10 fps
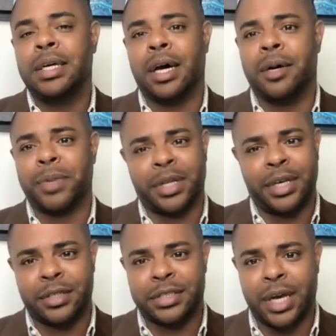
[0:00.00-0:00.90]
But on
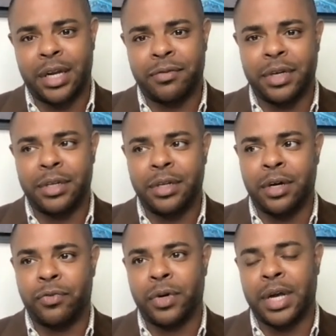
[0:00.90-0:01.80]
the other side of it,
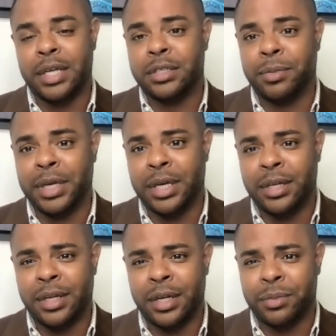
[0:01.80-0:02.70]
if we're constantly being
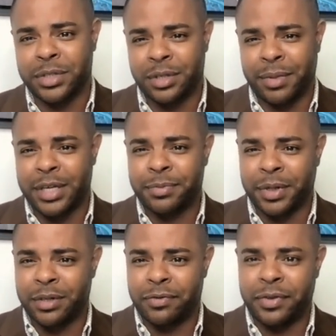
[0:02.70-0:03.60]
inundated with some
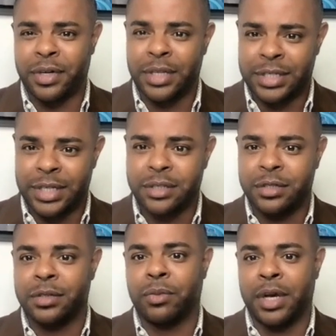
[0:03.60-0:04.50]
aspect of fear that takes
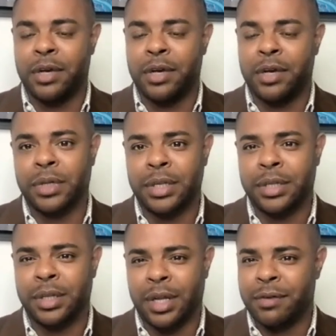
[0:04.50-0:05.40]
us away from really
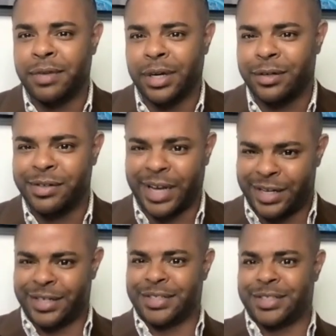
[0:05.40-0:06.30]
the love that
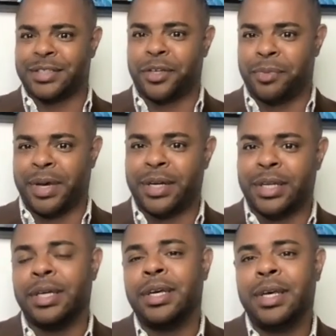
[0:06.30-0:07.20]
created us as a
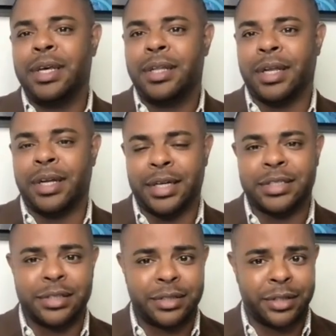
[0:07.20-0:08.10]
humanity, then in
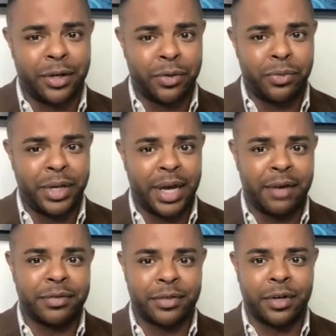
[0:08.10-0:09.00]
essence, we
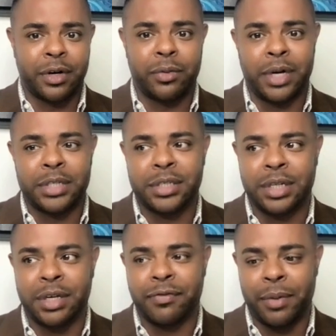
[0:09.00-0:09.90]
have to start
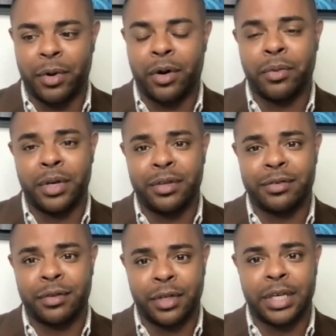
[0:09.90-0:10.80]
questioning if I'm
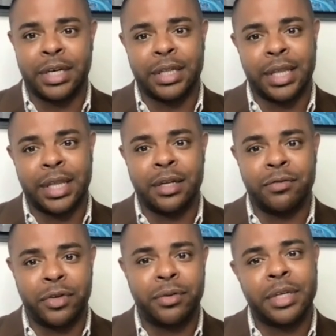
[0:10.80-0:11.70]
always looking at that
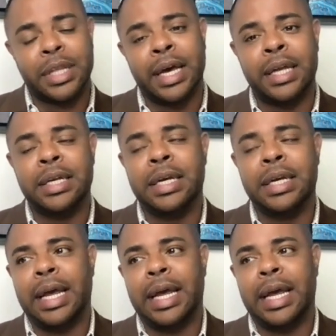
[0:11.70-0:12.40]
and viewing that.